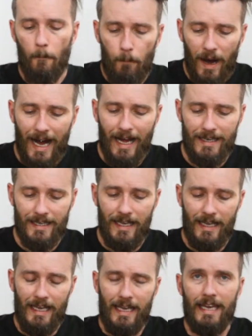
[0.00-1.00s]

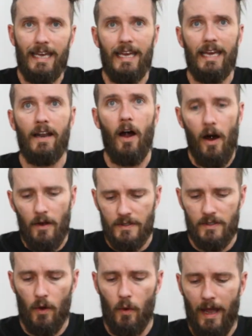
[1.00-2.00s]
but it
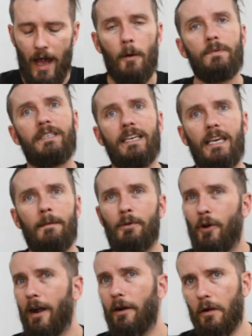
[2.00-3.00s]
also helps to keep
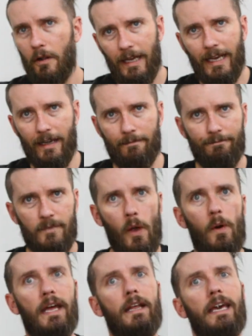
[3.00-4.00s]
your hair clean.
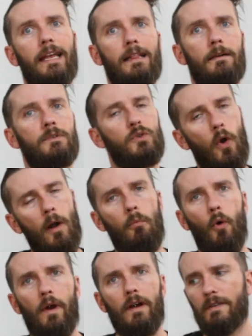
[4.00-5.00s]
So it'll
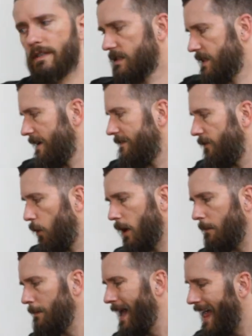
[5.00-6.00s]
absorb oils as they
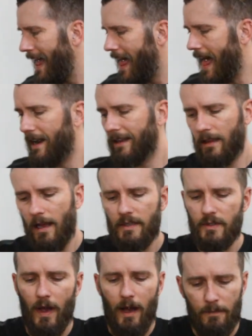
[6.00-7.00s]
form, and it'll
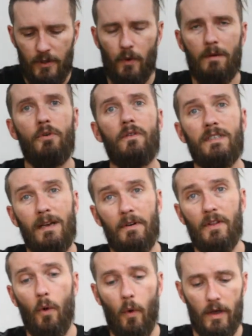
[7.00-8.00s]
also help to remove some
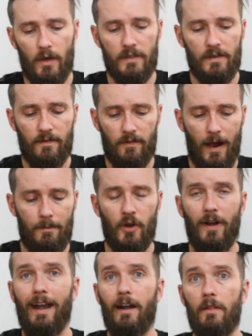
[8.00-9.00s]
of the oils from
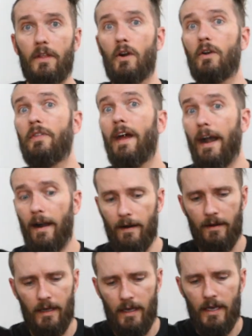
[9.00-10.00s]
your hair that are there.
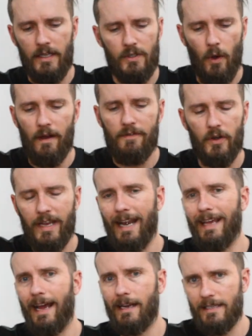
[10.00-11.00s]
So if you're
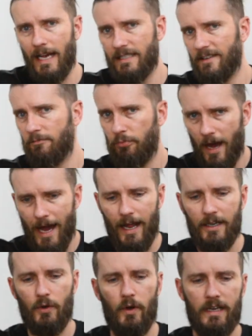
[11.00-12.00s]
getting excessive
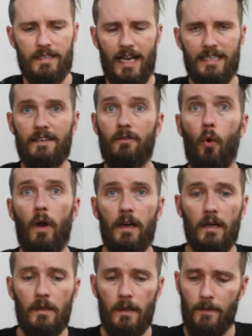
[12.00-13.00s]
product or excessive
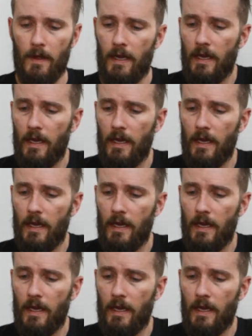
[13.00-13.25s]
oil,